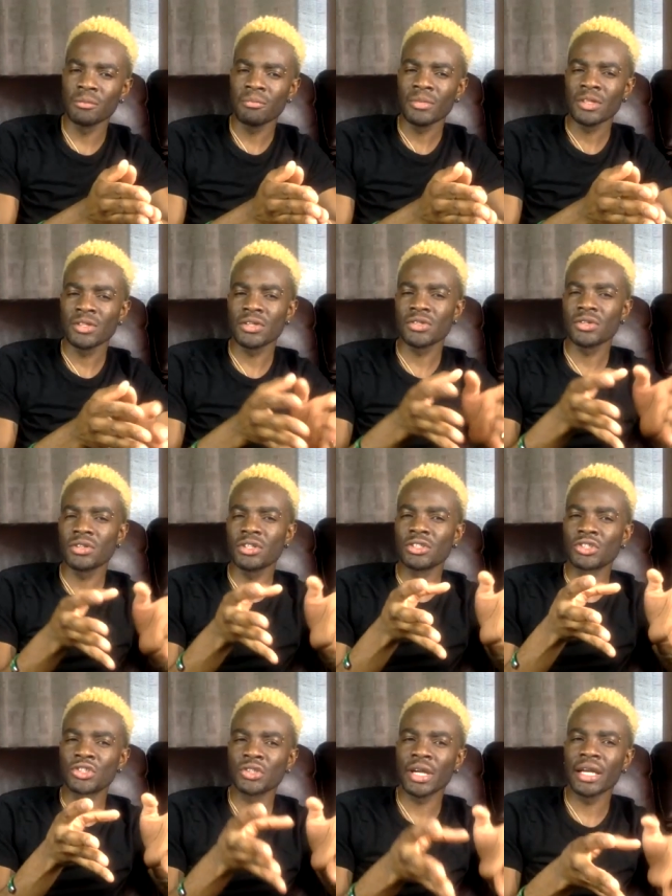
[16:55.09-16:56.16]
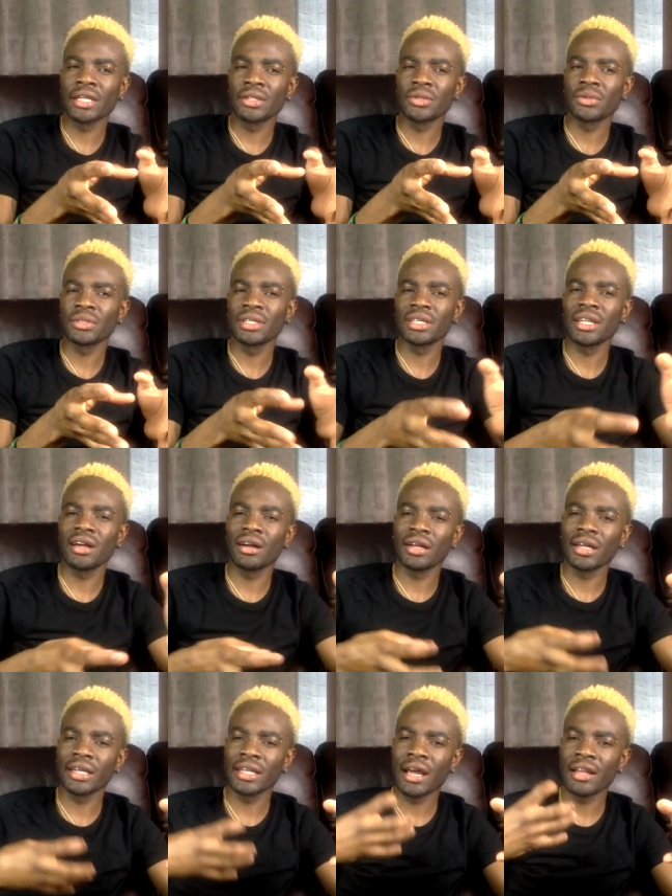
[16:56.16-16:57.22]
it's just gonna dry it out and I'll
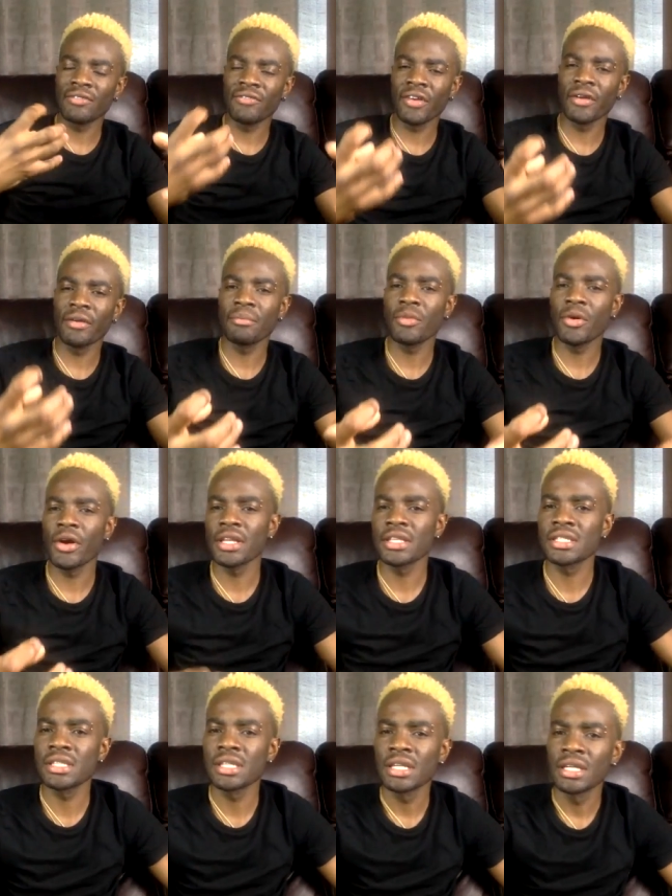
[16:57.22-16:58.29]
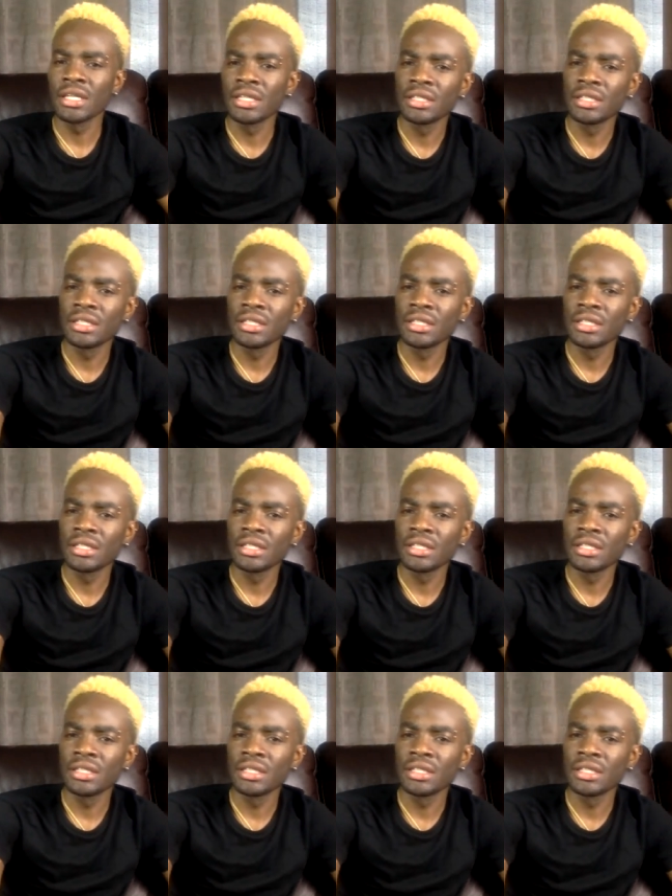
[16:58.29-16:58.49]
get that very moist